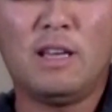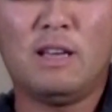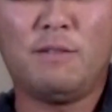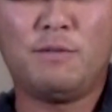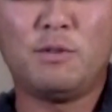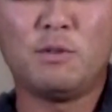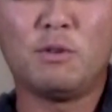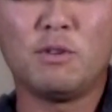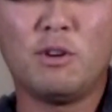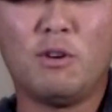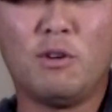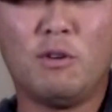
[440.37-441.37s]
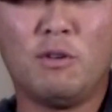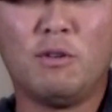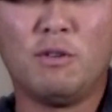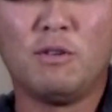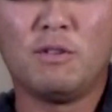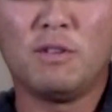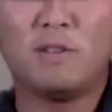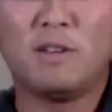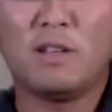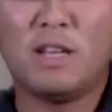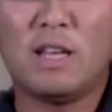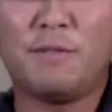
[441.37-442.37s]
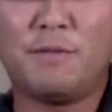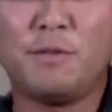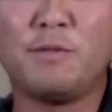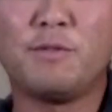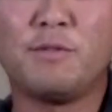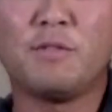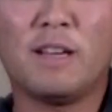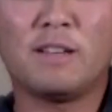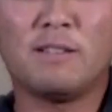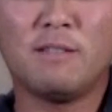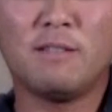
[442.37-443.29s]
if you don't know, if you like,